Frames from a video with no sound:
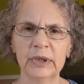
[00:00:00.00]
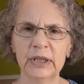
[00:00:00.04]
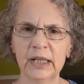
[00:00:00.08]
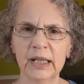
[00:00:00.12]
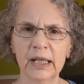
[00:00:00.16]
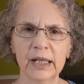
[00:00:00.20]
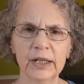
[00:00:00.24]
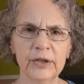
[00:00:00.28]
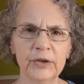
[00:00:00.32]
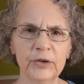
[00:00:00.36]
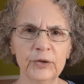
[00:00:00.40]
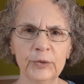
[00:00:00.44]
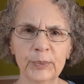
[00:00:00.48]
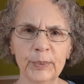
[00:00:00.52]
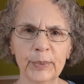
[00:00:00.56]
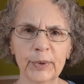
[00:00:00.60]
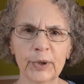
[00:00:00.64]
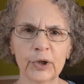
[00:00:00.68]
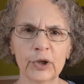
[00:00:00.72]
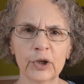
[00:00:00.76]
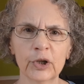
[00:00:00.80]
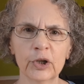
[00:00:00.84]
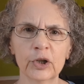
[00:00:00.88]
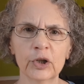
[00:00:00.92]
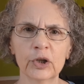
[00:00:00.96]

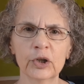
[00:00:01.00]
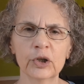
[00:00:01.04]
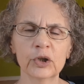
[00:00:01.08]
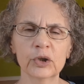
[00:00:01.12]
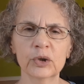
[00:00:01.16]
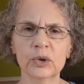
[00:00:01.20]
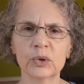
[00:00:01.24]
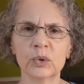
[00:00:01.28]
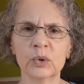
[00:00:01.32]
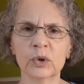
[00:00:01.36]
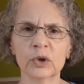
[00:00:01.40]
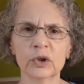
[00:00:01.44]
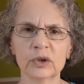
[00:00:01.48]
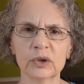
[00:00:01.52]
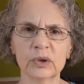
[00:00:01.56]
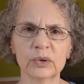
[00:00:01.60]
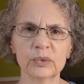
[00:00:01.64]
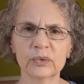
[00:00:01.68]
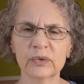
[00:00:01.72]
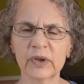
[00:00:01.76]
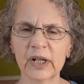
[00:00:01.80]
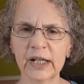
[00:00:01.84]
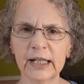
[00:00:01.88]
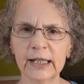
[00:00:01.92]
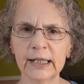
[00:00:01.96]
Gettysburg or
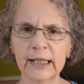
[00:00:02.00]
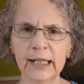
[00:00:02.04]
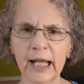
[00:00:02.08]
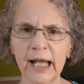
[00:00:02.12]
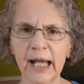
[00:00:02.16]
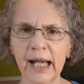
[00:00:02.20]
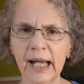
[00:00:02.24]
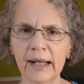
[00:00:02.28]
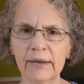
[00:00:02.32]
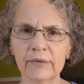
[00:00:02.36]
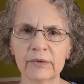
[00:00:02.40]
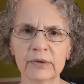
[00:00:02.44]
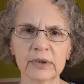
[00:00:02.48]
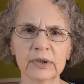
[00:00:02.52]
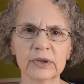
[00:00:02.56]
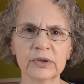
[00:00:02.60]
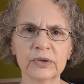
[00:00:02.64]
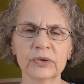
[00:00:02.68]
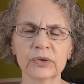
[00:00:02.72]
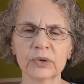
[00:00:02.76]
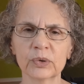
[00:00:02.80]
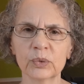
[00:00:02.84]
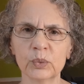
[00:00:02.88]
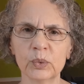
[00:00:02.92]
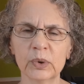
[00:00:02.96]
Luray
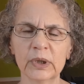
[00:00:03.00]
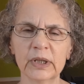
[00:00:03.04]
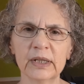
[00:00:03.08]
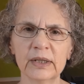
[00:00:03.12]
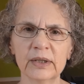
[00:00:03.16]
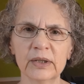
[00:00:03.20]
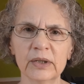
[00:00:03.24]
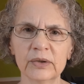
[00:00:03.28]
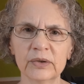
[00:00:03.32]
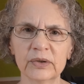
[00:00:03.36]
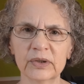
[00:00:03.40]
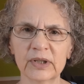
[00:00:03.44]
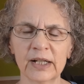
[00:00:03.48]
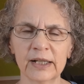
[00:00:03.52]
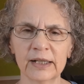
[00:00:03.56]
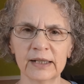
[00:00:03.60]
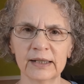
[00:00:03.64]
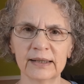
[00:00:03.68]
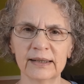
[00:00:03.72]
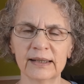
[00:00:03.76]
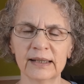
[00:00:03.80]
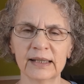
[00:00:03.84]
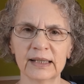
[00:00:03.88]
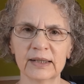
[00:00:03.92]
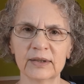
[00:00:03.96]
Caverns or one of those kind
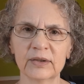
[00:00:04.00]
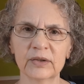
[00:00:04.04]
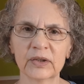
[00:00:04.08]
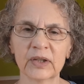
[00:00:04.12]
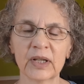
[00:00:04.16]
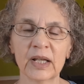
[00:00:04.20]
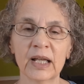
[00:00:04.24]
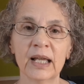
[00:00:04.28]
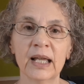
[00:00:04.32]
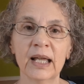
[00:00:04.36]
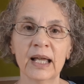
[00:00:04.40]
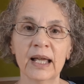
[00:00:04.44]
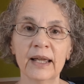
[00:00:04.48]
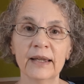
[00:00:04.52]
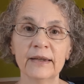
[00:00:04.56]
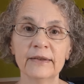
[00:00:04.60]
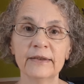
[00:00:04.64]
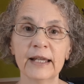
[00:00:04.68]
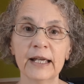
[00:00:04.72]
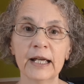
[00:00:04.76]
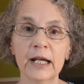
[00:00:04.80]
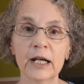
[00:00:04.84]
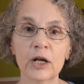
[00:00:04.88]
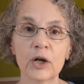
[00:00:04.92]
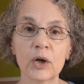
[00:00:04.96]
of things.
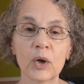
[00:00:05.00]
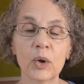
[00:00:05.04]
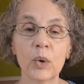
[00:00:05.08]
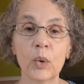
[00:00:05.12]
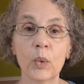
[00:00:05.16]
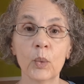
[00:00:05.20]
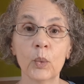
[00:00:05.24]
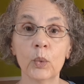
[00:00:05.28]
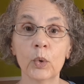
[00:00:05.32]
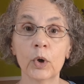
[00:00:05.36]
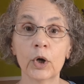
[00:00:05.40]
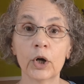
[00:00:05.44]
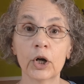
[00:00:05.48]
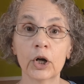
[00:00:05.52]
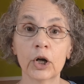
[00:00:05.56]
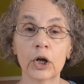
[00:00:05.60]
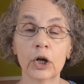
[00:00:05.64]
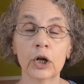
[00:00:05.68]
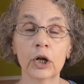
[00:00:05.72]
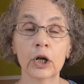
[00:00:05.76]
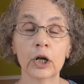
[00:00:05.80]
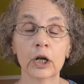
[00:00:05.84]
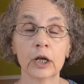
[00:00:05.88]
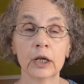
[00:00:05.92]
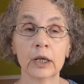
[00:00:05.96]
There
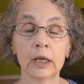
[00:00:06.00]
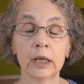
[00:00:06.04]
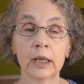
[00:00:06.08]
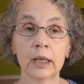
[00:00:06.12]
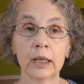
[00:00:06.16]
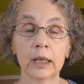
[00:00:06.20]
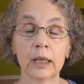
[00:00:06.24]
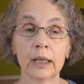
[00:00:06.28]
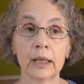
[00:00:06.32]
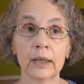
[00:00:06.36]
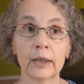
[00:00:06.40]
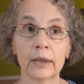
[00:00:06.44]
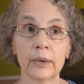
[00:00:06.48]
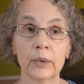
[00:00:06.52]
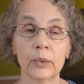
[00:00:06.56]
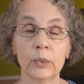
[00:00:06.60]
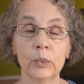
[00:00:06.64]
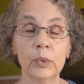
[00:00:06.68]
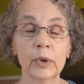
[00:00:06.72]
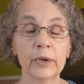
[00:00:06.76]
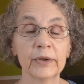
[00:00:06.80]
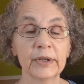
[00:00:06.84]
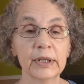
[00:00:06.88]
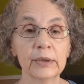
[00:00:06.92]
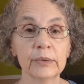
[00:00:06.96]
were
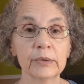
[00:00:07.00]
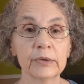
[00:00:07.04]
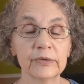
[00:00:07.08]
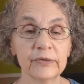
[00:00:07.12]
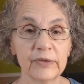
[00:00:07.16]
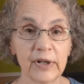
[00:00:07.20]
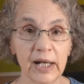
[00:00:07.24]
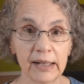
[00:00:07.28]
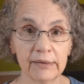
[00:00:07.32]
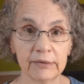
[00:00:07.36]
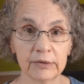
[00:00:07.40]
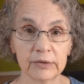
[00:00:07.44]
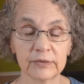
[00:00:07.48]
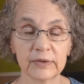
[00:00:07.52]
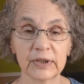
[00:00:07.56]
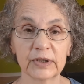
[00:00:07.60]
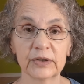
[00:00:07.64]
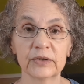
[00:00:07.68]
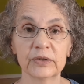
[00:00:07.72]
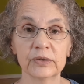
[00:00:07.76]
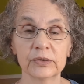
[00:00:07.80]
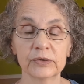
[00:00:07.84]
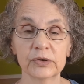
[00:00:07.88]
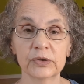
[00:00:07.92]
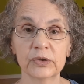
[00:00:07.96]
5 of
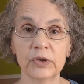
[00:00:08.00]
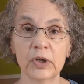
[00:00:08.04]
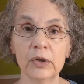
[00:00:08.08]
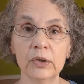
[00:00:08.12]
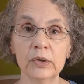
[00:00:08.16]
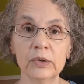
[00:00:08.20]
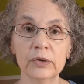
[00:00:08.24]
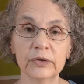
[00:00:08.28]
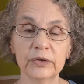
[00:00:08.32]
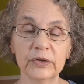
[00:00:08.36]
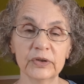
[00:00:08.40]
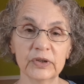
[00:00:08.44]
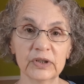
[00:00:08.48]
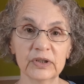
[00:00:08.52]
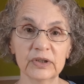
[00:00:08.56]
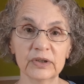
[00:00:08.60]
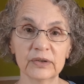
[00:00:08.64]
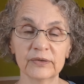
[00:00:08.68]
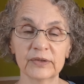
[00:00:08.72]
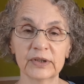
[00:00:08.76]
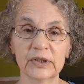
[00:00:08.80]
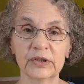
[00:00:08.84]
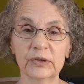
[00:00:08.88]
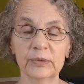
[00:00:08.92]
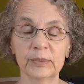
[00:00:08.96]
us. There's total 6
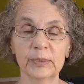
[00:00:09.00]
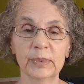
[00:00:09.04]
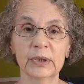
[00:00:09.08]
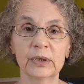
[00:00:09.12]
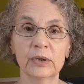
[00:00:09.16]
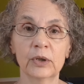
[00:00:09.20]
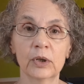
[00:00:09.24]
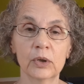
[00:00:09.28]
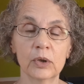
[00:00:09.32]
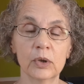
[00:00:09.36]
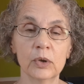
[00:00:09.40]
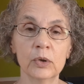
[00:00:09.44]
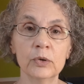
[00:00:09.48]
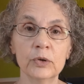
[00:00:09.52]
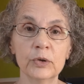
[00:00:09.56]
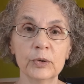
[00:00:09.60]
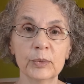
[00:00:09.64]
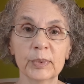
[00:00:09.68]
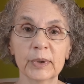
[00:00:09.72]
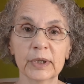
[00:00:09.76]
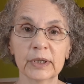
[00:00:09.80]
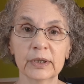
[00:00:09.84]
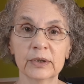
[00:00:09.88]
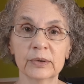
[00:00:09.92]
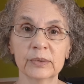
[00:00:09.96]
of us, but our older
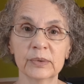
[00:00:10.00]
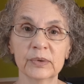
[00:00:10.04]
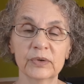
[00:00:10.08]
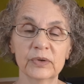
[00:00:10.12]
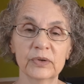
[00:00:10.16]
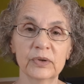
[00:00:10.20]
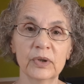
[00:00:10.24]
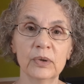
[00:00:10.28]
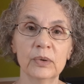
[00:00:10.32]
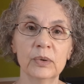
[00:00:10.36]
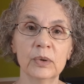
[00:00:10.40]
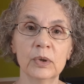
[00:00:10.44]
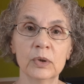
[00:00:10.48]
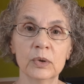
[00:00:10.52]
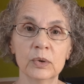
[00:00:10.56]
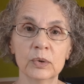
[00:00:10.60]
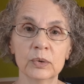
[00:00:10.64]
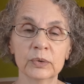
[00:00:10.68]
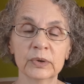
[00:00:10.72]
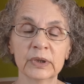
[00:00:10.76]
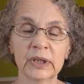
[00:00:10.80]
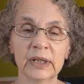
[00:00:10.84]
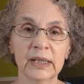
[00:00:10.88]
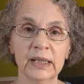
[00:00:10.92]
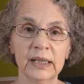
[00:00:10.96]
brother was so
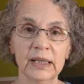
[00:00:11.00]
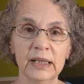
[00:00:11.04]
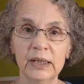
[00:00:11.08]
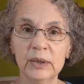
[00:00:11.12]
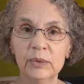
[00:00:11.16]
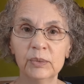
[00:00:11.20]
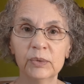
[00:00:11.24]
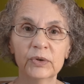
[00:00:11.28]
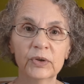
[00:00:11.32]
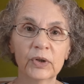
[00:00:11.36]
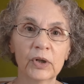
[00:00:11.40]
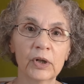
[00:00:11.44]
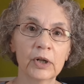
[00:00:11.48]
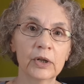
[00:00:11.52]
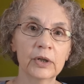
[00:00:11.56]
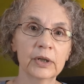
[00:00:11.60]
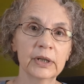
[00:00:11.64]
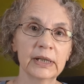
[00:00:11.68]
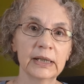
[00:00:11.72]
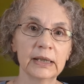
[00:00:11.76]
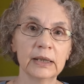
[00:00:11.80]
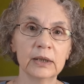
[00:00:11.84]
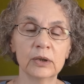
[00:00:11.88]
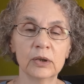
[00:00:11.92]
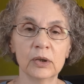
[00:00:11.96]
old, he was
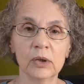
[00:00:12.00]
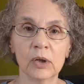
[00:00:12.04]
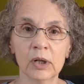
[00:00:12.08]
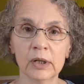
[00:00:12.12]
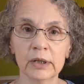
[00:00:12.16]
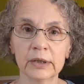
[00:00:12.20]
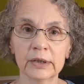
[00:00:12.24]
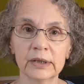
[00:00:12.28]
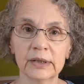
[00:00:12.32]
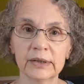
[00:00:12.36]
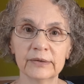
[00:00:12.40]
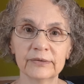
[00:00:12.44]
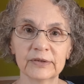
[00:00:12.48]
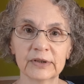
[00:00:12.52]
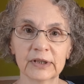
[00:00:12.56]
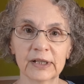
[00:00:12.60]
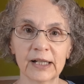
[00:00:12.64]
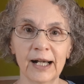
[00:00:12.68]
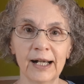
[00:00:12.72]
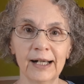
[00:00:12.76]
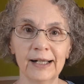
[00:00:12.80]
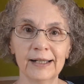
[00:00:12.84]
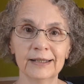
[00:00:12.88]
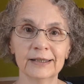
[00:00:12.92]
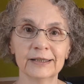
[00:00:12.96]
already gone off to
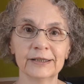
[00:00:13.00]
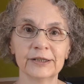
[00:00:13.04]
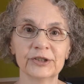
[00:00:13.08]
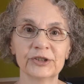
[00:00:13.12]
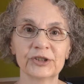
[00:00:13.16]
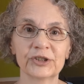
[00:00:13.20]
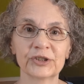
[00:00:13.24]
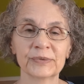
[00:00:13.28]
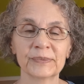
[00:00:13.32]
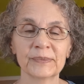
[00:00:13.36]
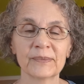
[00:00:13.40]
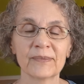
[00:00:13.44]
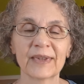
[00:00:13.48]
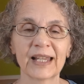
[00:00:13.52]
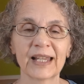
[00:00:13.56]
college.